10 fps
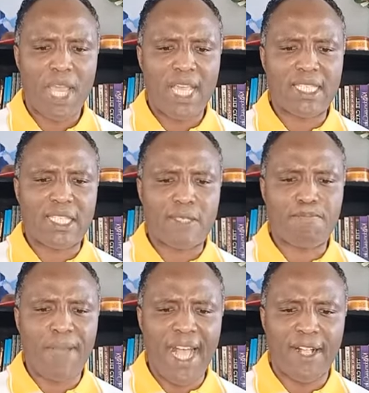a
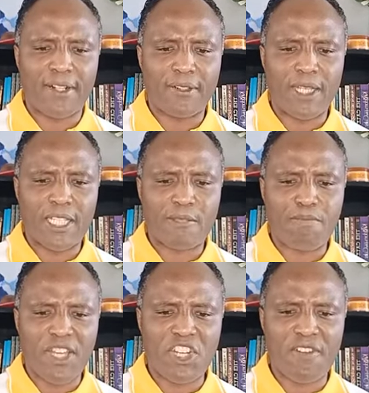spell,
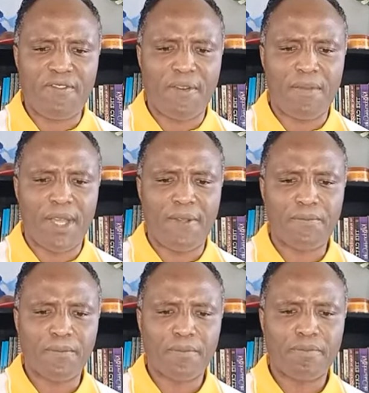especially from a
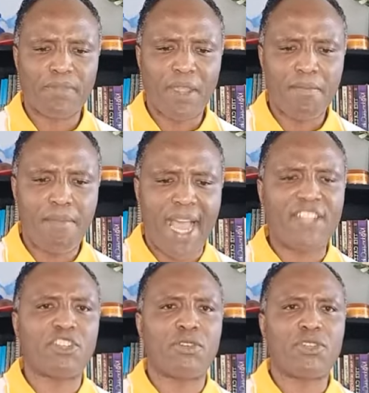
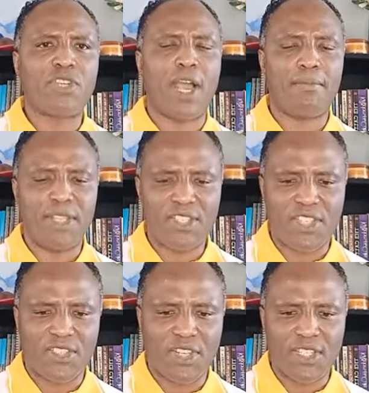magical charm, is this.